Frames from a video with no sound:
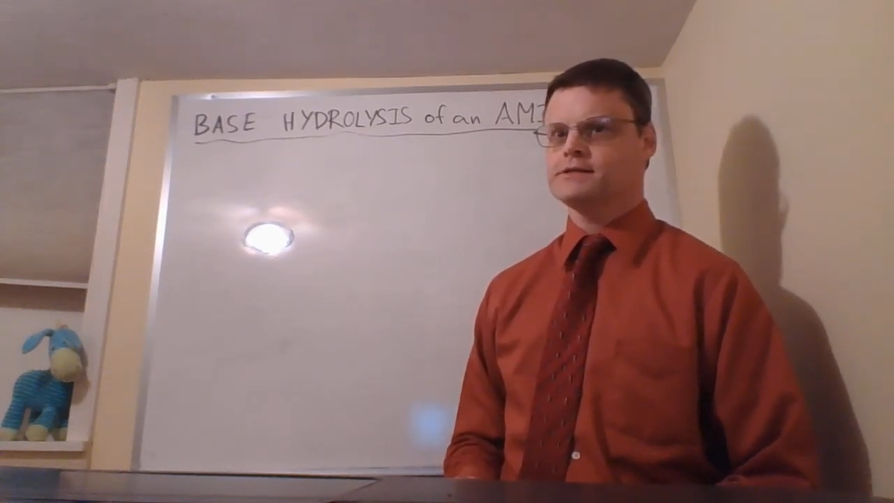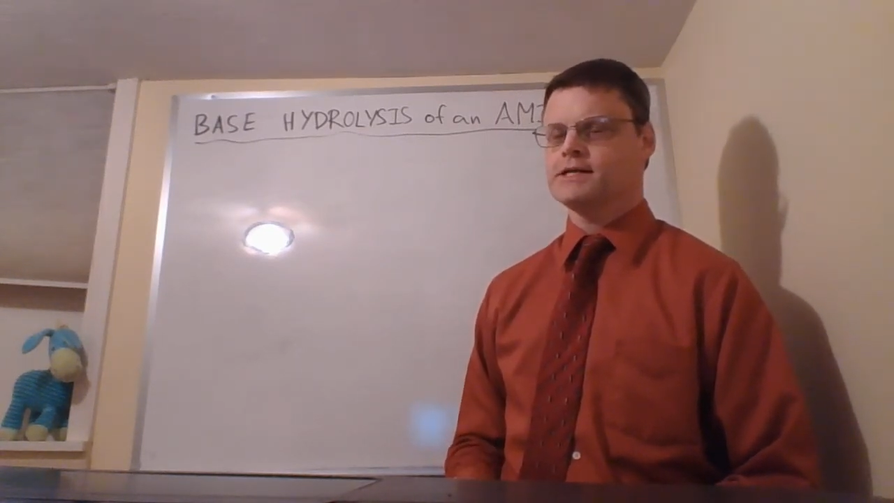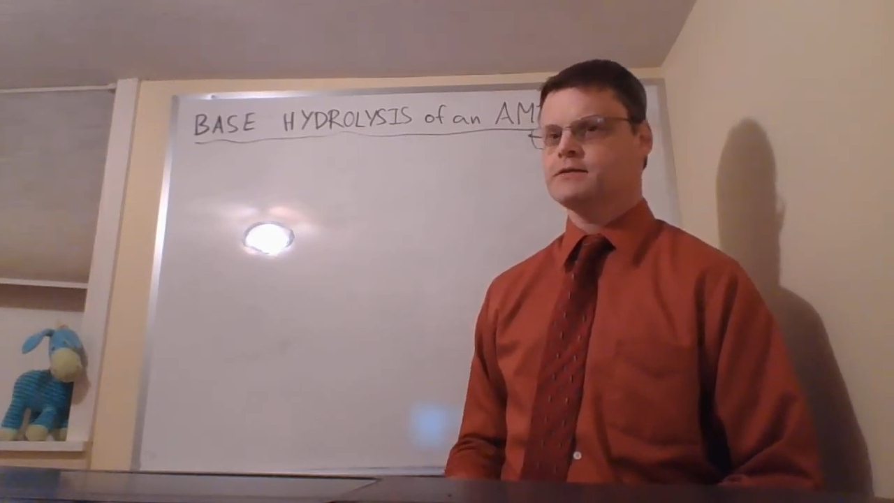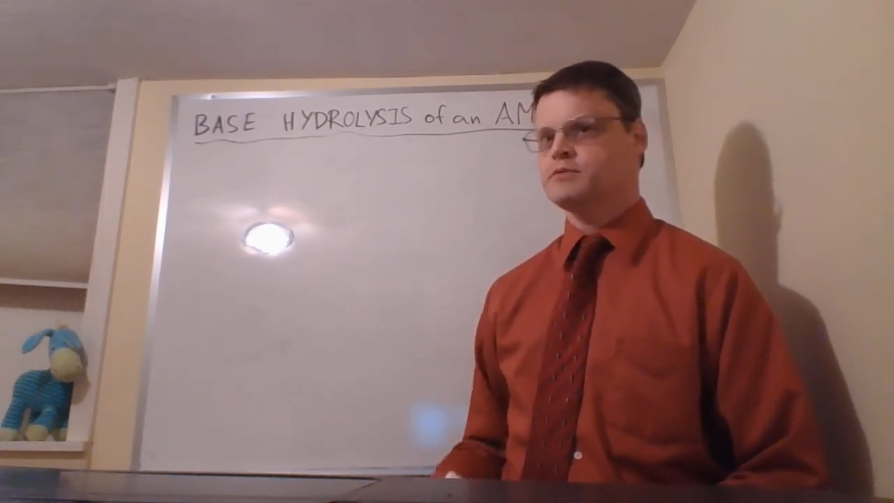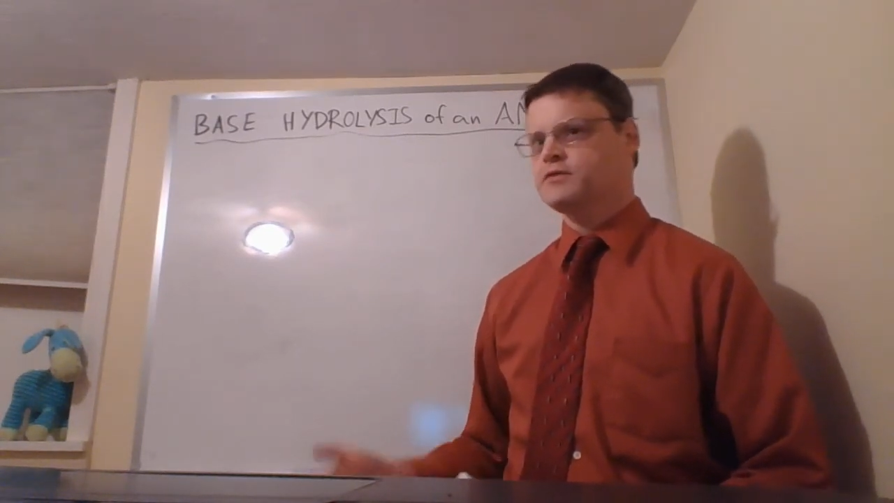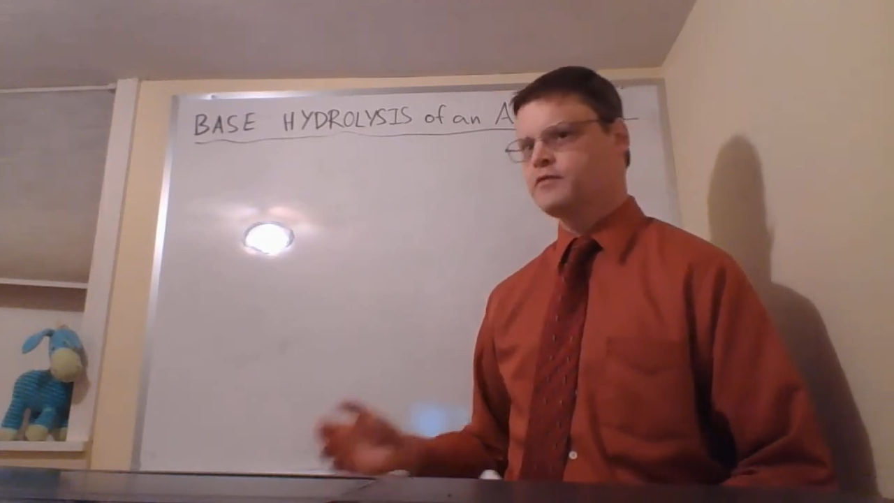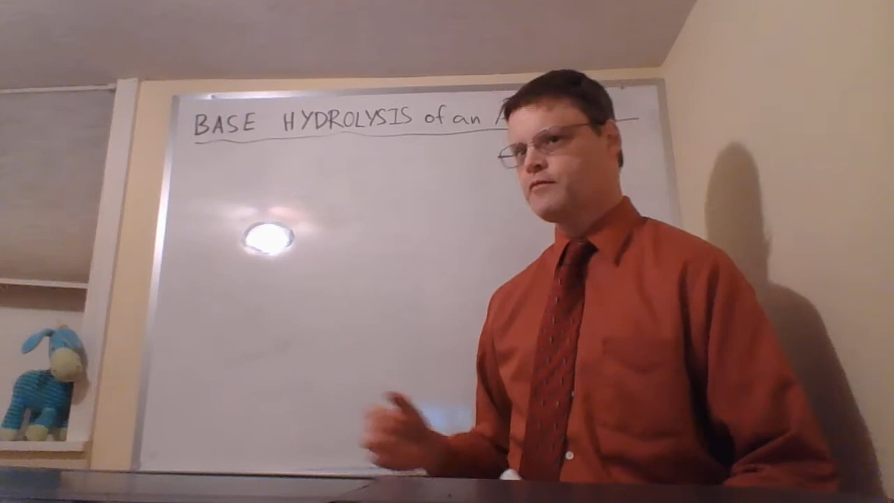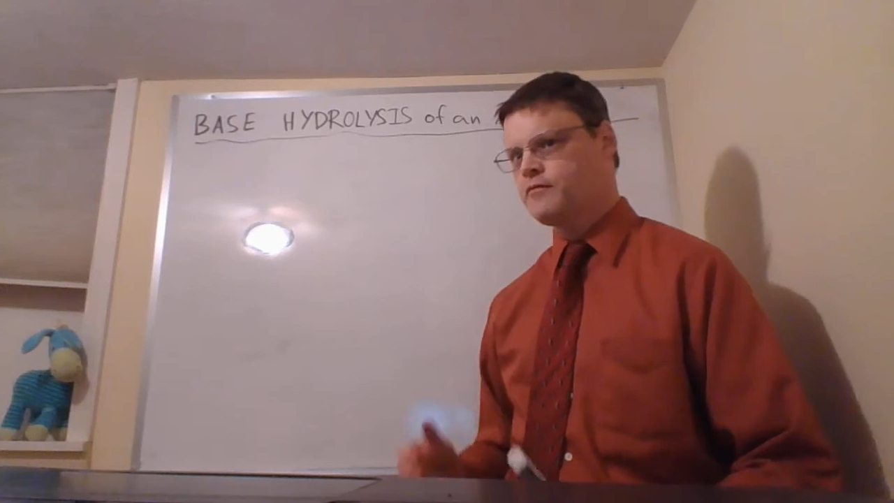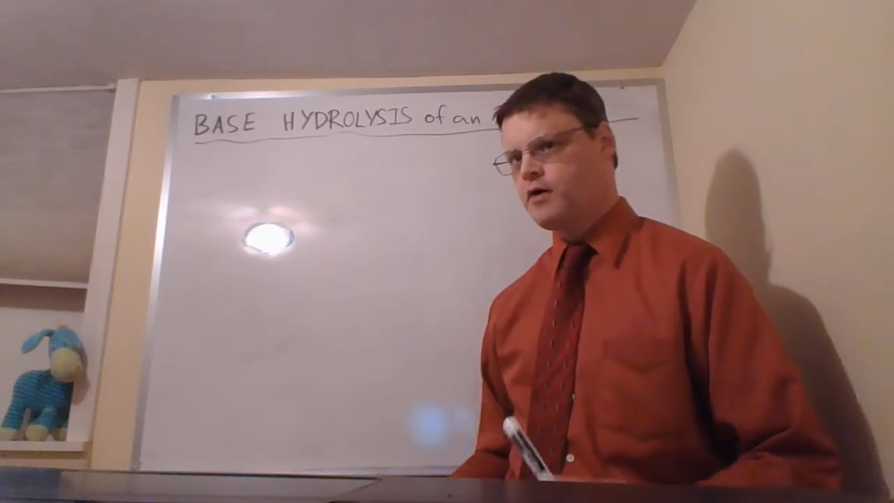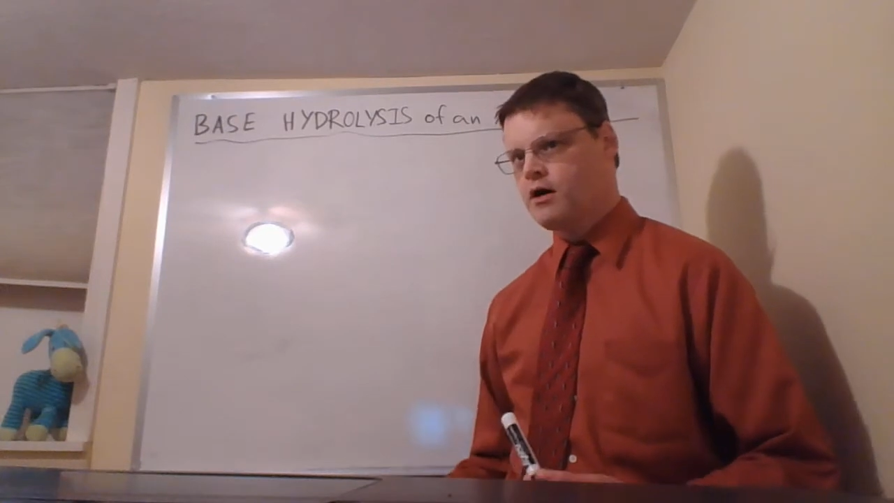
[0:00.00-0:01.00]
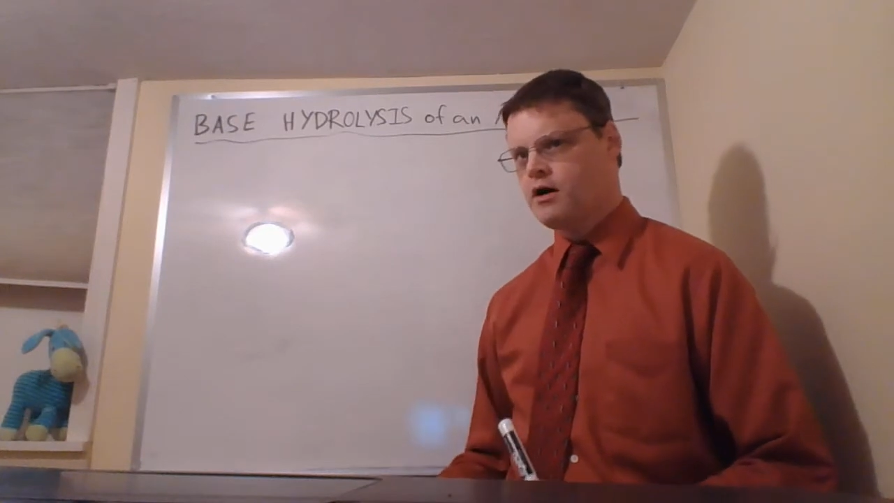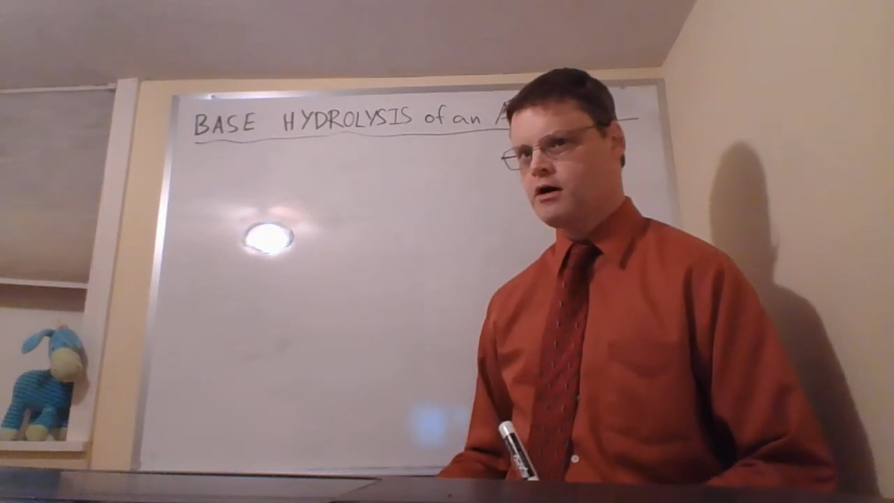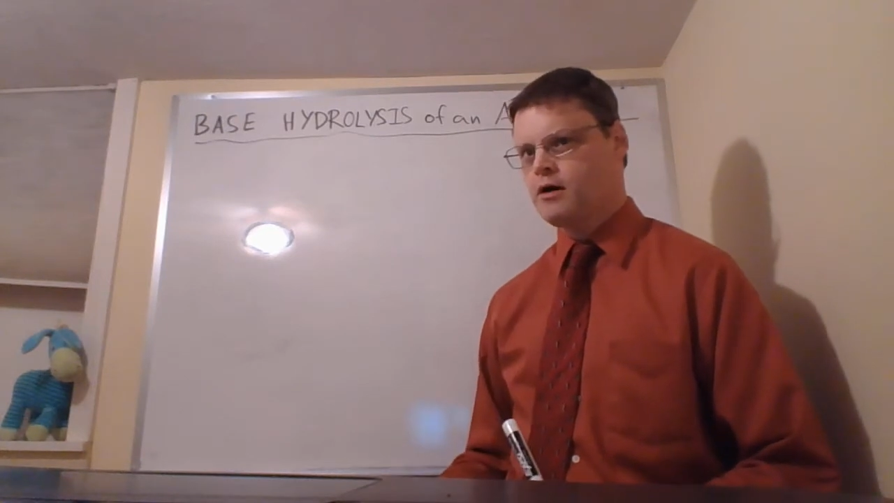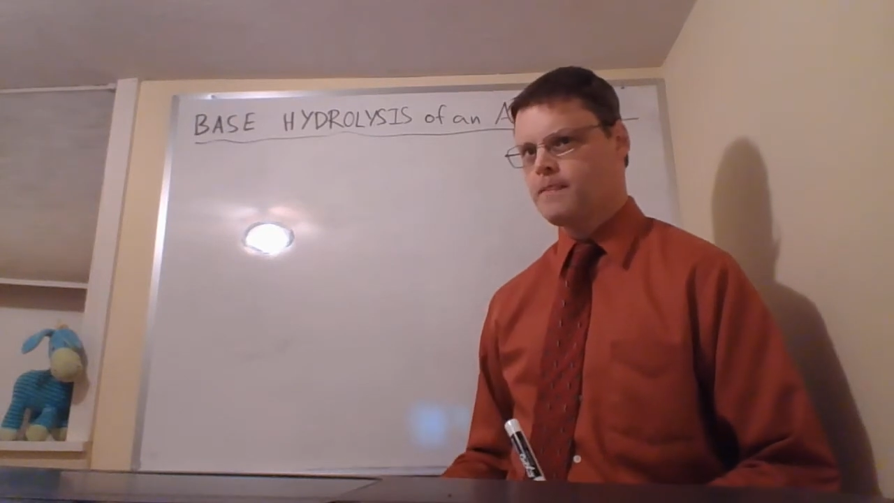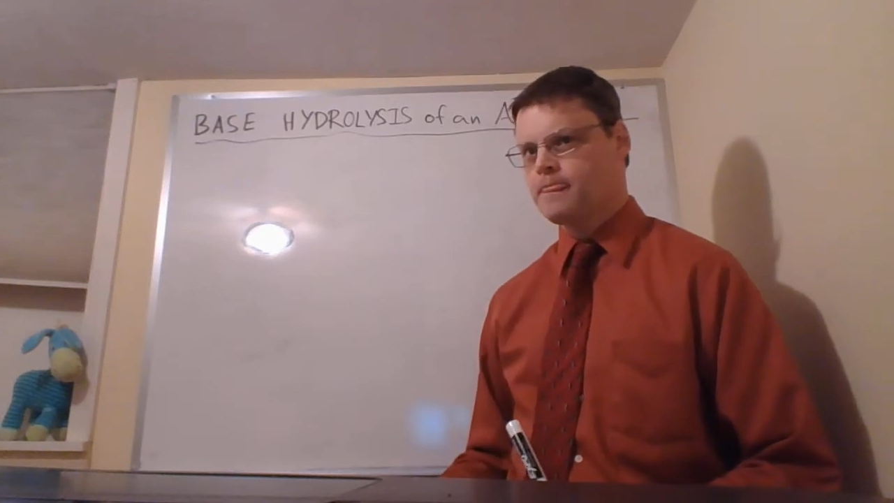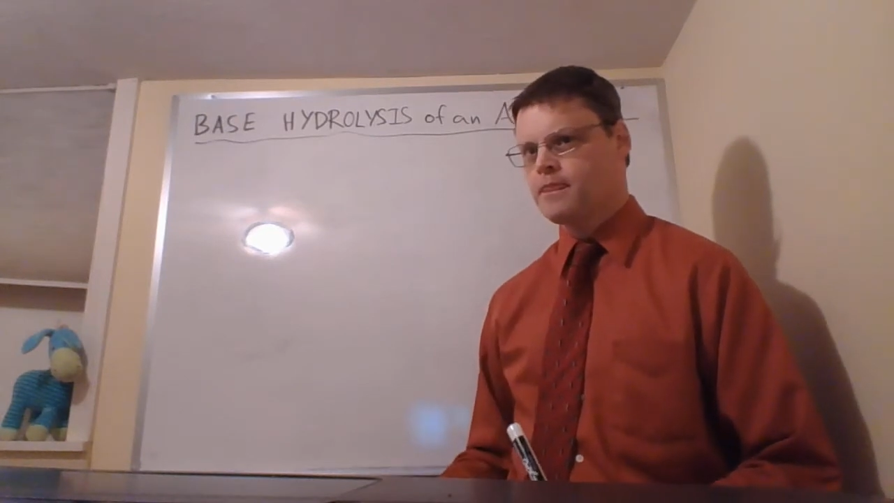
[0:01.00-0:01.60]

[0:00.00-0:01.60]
had a bit of a fall.